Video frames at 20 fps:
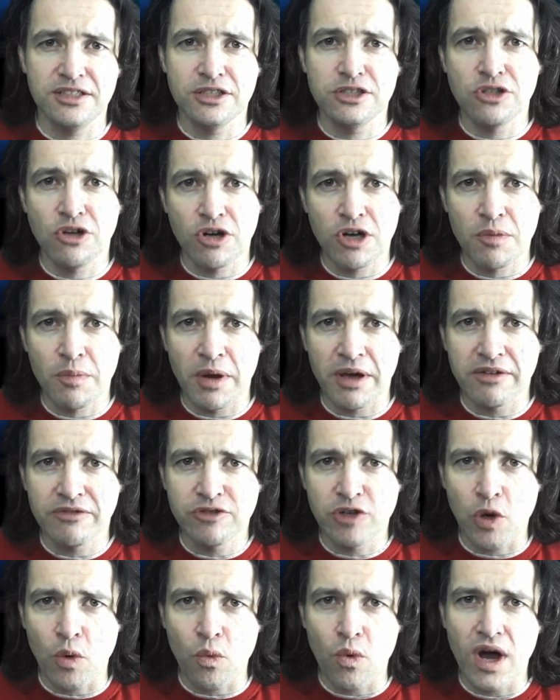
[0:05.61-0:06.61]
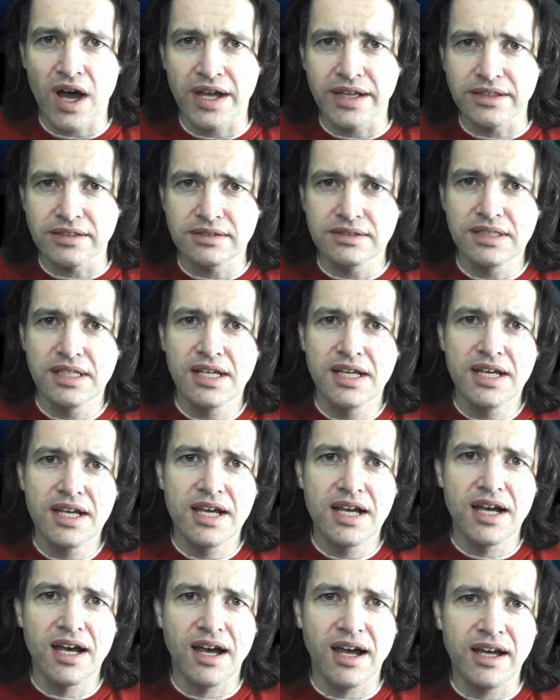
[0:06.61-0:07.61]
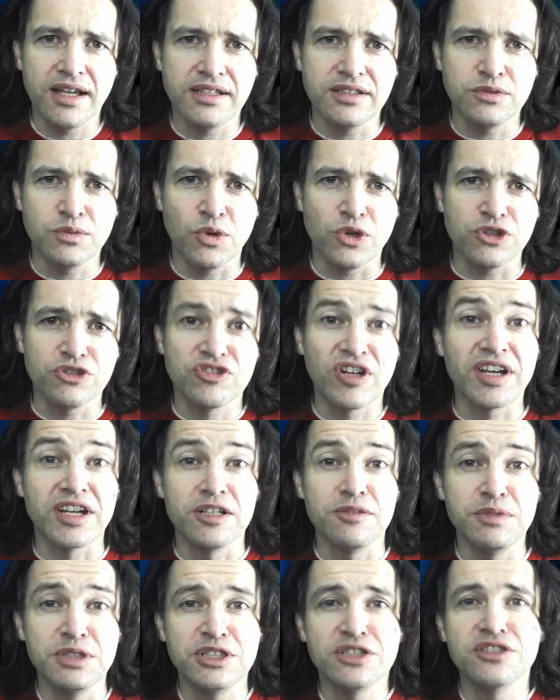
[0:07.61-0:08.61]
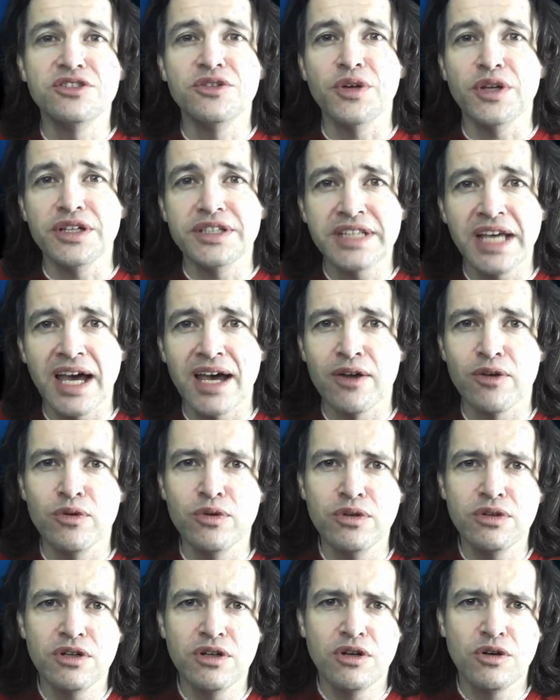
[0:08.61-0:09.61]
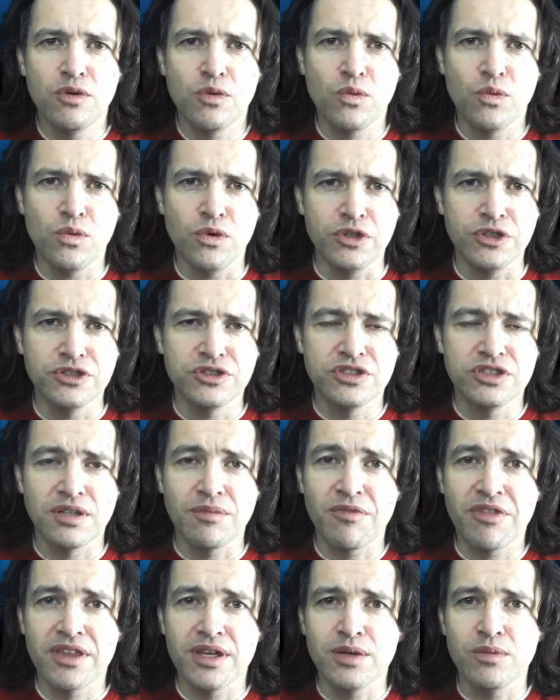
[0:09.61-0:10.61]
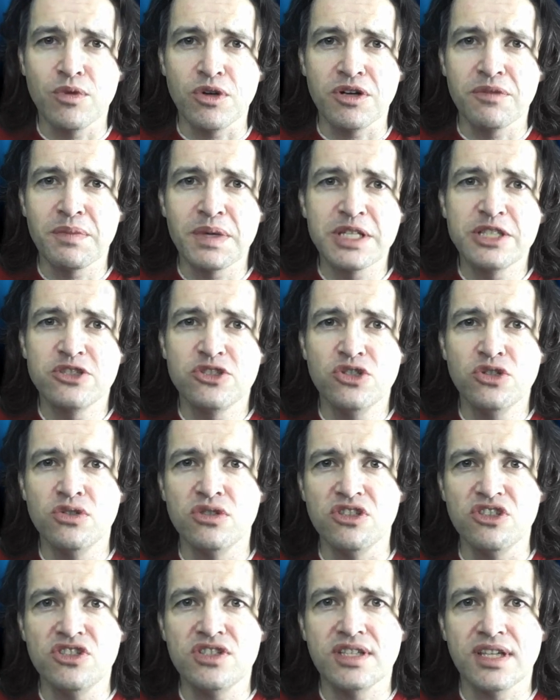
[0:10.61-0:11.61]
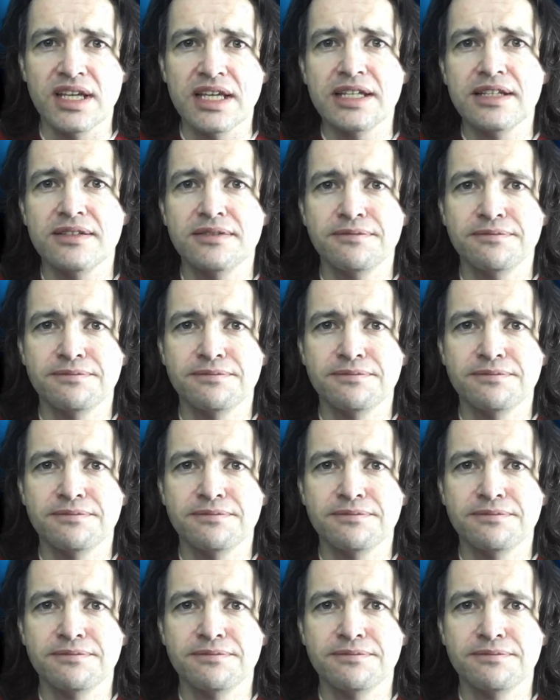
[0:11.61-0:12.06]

to talk about for a while, and what triggered me to do it now was something one of my students said.